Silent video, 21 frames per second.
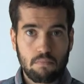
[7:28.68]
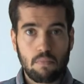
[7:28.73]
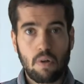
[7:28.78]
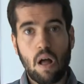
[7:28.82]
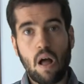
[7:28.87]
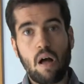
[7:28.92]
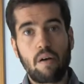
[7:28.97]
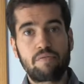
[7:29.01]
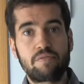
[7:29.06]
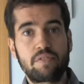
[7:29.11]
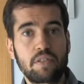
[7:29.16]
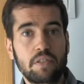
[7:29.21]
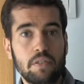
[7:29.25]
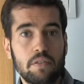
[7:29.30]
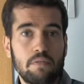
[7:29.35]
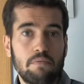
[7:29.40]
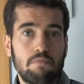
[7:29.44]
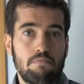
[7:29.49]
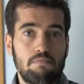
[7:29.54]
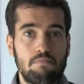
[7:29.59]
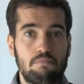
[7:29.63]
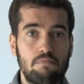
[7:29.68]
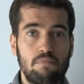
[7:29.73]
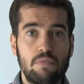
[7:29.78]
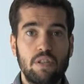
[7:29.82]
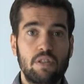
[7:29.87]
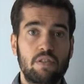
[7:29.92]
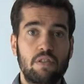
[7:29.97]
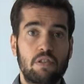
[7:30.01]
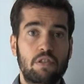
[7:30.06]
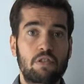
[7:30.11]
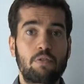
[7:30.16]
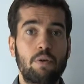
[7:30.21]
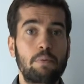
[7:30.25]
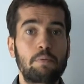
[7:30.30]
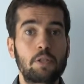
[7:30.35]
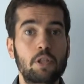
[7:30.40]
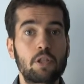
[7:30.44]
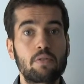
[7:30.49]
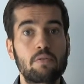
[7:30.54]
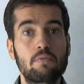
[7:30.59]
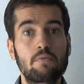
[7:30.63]
After this
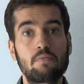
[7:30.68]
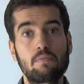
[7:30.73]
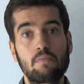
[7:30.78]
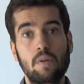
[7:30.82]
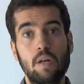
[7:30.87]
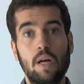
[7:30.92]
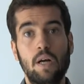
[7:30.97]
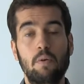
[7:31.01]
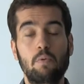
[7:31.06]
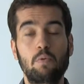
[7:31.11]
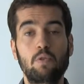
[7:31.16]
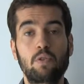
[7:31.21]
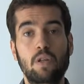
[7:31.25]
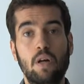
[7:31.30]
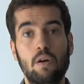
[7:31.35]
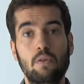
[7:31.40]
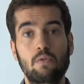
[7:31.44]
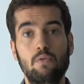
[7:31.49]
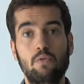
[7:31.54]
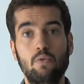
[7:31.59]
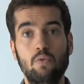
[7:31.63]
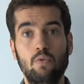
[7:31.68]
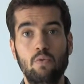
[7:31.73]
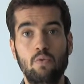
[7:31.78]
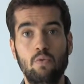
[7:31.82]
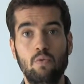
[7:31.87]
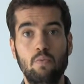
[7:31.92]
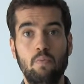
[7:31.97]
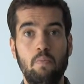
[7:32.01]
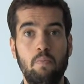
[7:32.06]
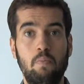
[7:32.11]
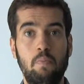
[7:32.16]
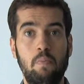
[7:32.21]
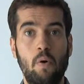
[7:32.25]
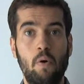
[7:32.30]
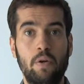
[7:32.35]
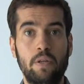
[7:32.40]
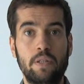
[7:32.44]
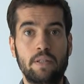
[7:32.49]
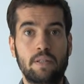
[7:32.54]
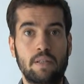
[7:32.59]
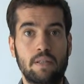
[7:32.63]
description, I will now to
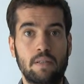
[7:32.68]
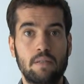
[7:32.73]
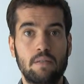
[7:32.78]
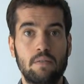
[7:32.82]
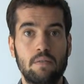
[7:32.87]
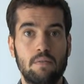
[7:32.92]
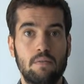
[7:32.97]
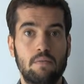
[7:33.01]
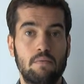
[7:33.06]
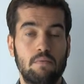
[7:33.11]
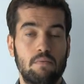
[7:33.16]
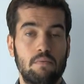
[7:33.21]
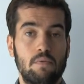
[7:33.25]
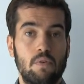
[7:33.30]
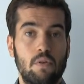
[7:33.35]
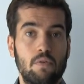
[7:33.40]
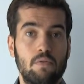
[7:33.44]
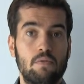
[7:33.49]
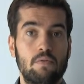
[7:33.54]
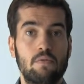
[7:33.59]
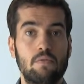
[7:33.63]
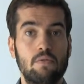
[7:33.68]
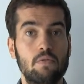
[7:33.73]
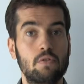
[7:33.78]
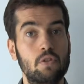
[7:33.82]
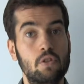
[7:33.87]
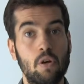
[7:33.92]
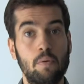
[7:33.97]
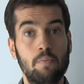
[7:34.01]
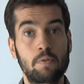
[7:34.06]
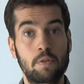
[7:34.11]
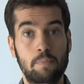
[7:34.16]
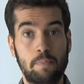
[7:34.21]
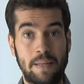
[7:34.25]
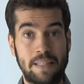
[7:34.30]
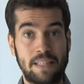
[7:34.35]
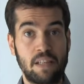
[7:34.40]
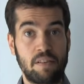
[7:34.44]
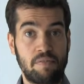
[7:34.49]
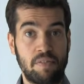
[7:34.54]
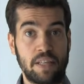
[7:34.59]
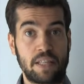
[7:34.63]
point on some
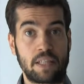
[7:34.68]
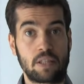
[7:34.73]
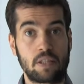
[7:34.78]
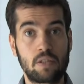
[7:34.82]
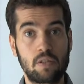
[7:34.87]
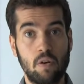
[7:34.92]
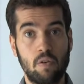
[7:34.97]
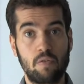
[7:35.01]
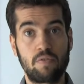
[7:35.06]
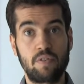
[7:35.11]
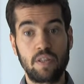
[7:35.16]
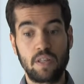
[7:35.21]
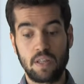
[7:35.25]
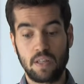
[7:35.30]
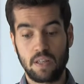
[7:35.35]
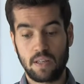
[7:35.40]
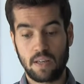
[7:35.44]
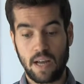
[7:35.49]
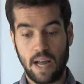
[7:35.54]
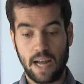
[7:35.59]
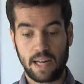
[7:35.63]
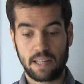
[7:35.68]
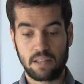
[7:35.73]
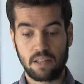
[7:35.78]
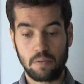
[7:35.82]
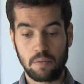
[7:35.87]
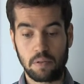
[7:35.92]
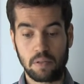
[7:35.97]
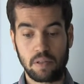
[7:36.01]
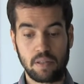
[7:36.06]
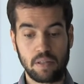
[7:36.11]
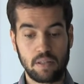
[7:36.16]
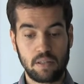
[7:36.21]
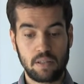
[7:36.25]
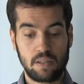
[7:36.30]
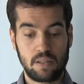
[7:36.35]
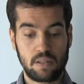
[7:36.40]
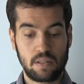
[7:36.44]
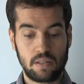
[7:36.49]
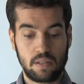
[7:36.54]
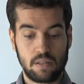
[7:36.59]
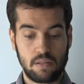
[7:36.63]
specifics of the
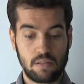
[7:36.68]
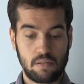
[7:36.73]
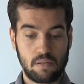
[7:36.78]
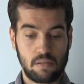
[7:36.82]
activities.